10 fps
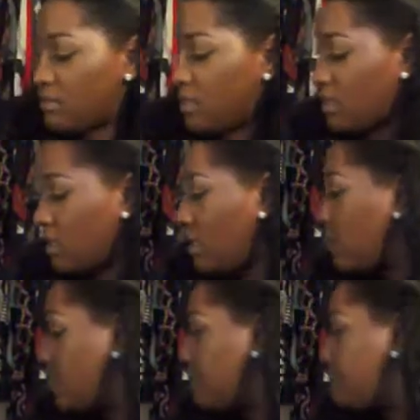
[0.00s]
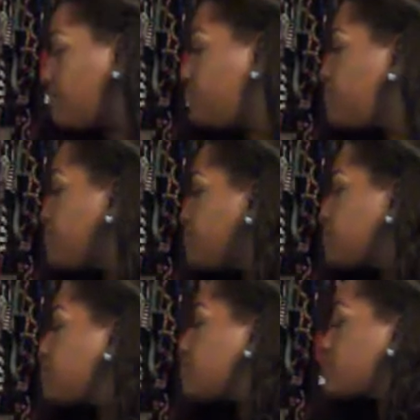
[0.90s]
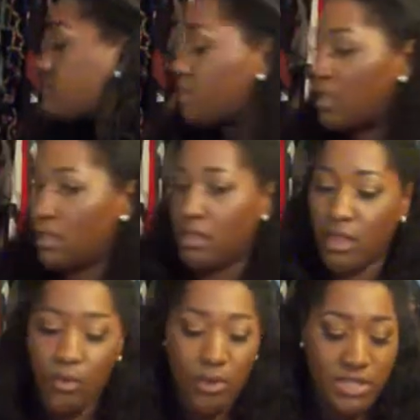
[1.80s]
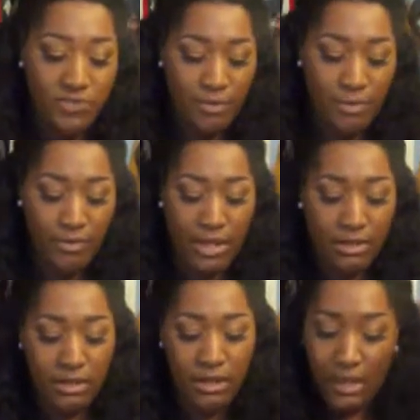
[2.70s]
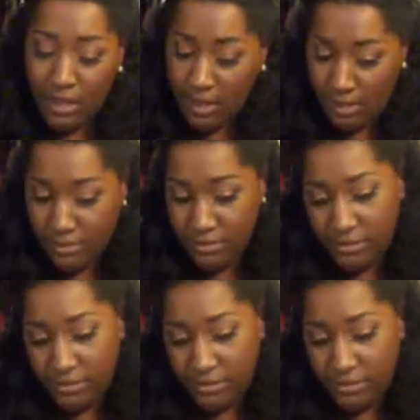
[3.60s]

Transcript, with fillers: the um, the ones from the regular line